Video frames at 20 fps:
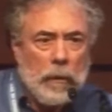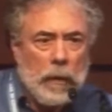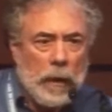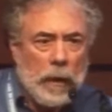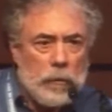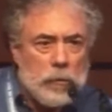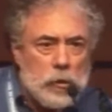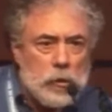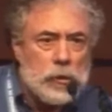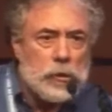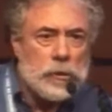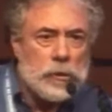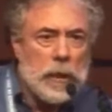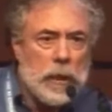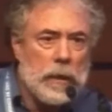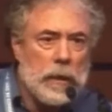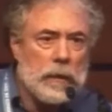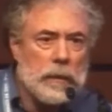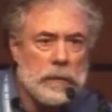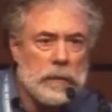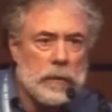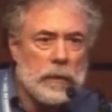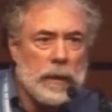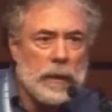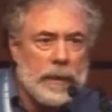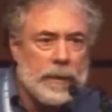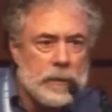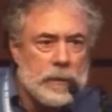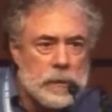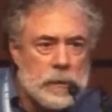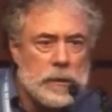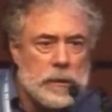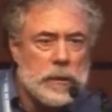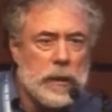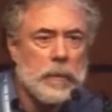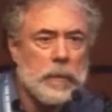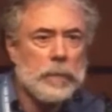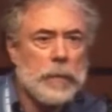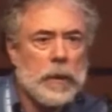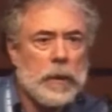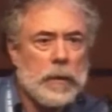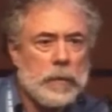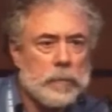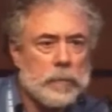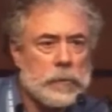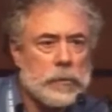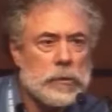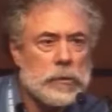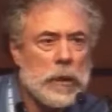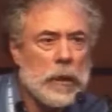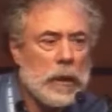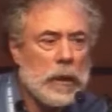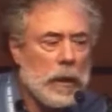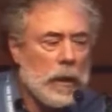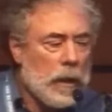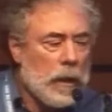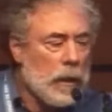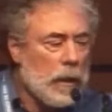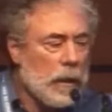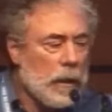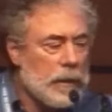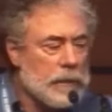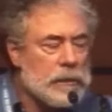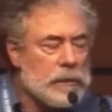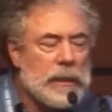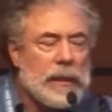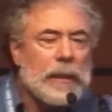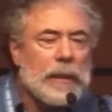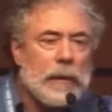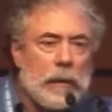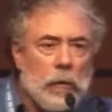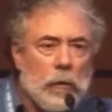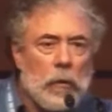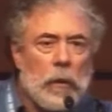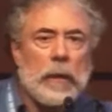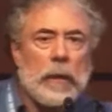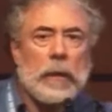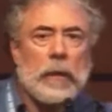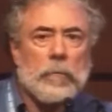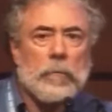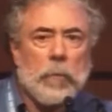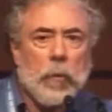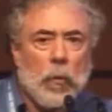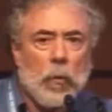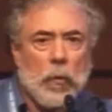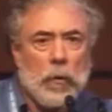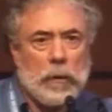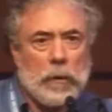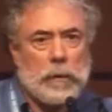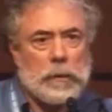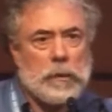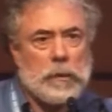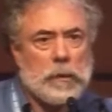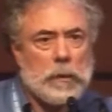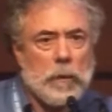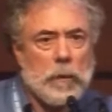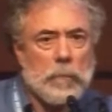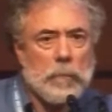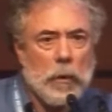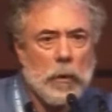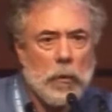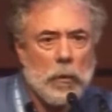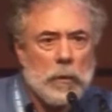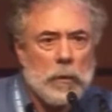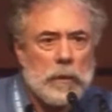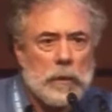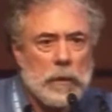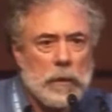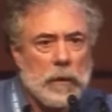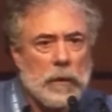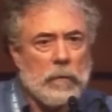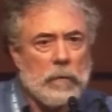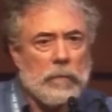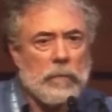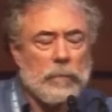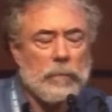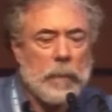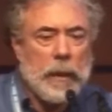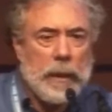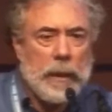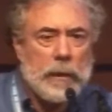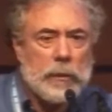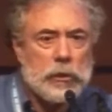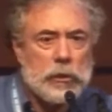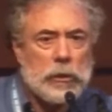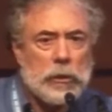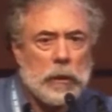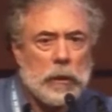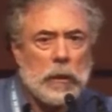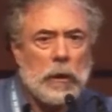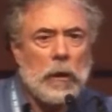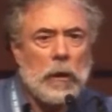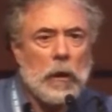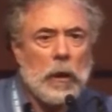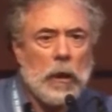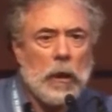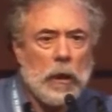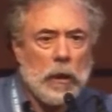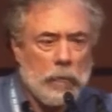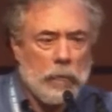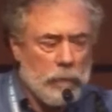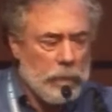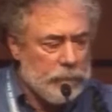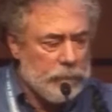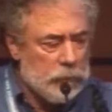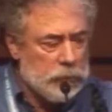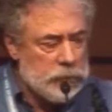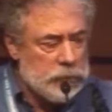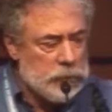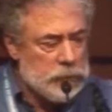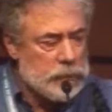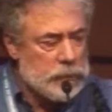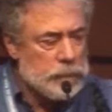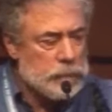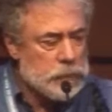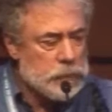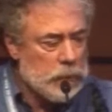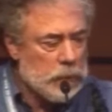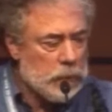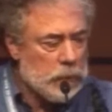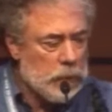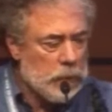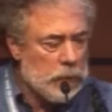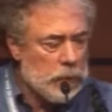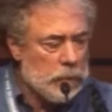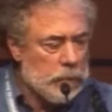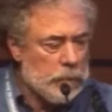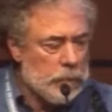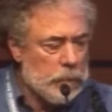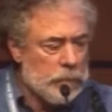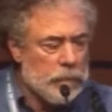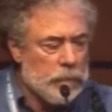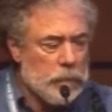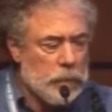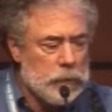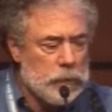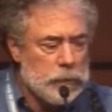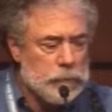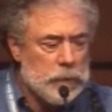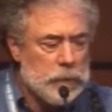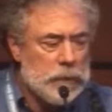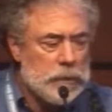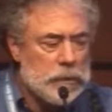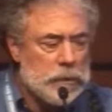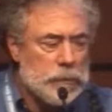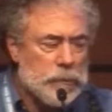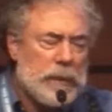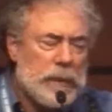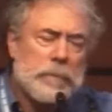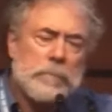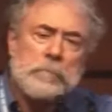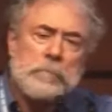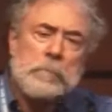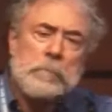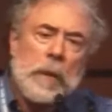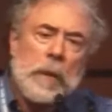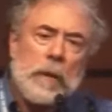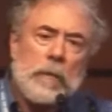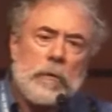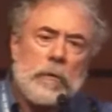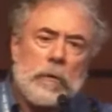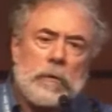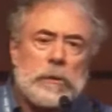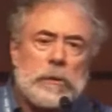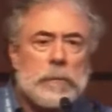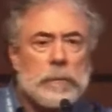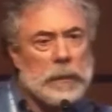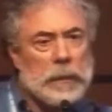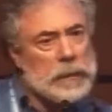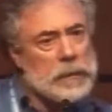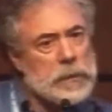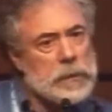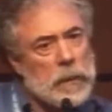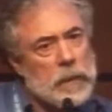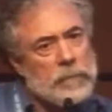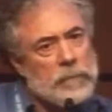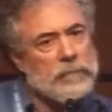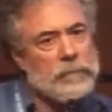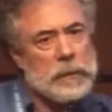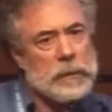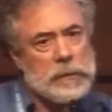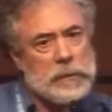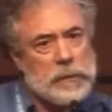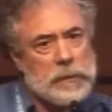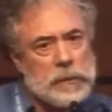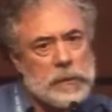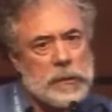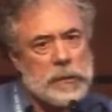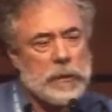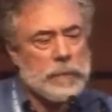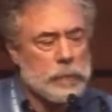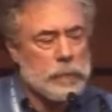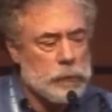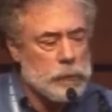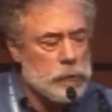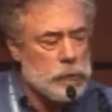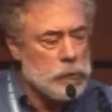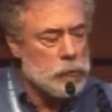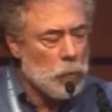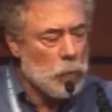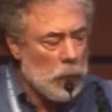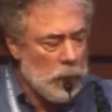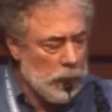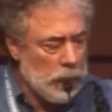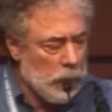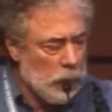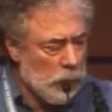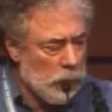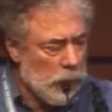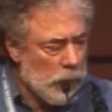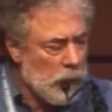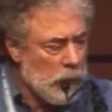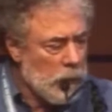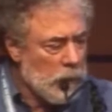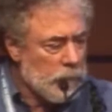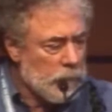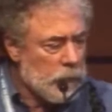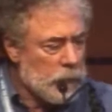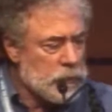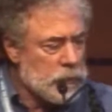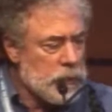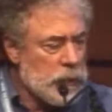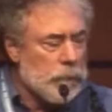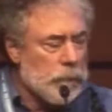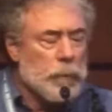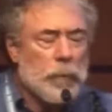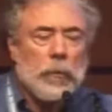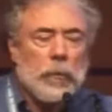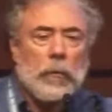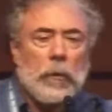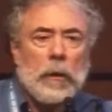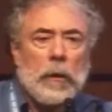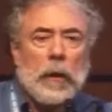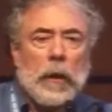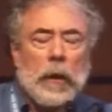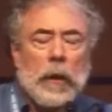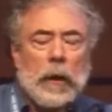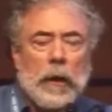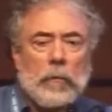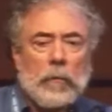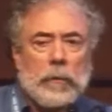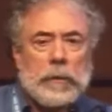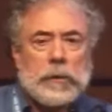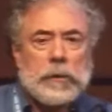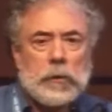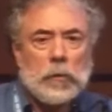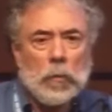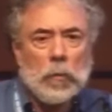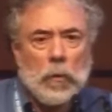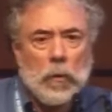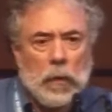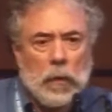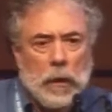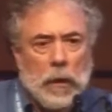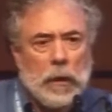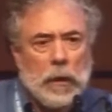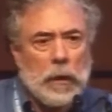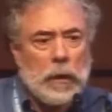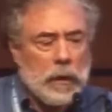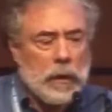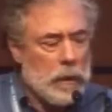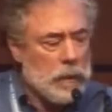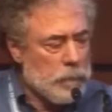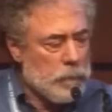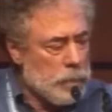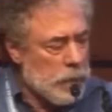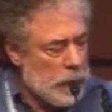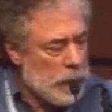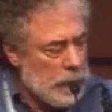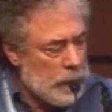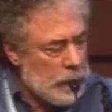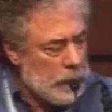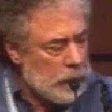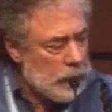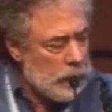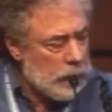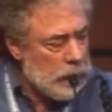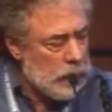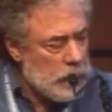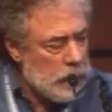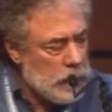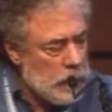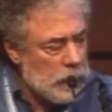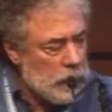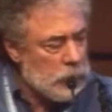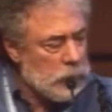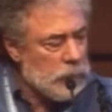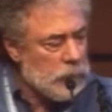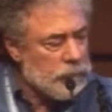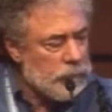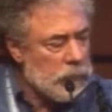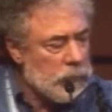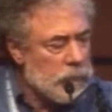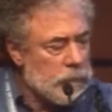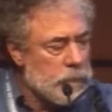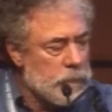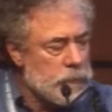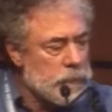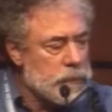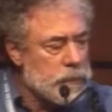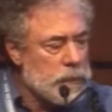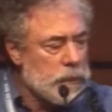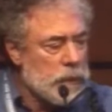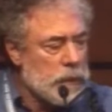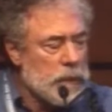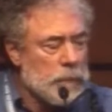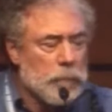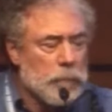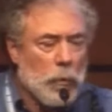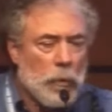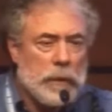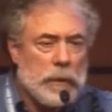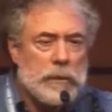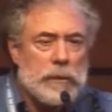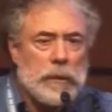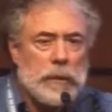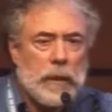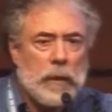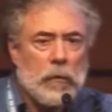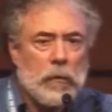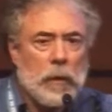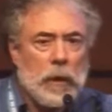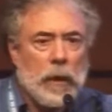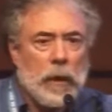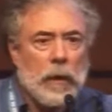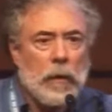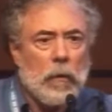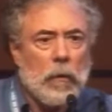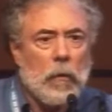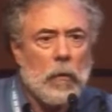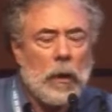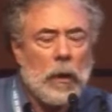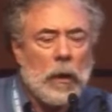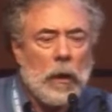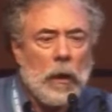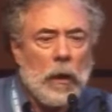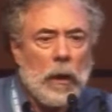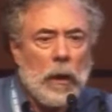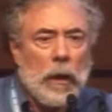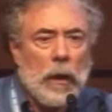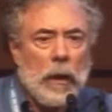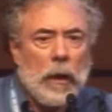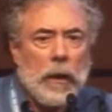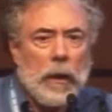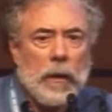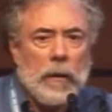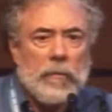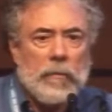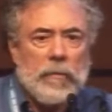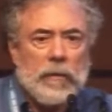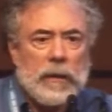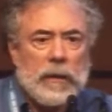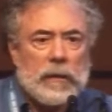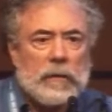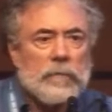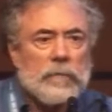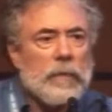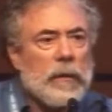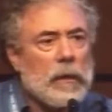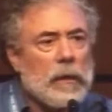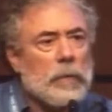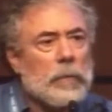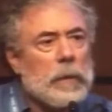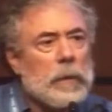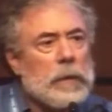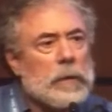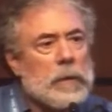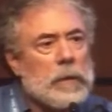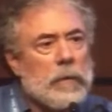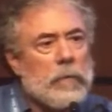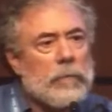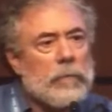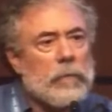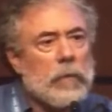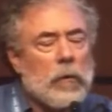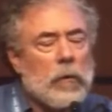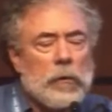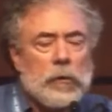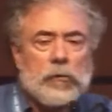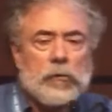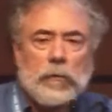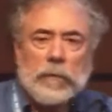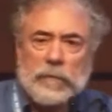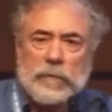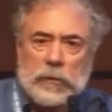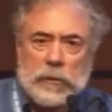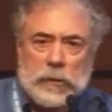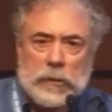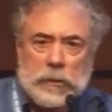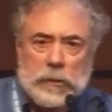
understanding the landscape is clearly an important component of managing river systems and their various pieces. But there are some less obvious examples as well. For example, recent work by Kondoff and others points out how the development of large river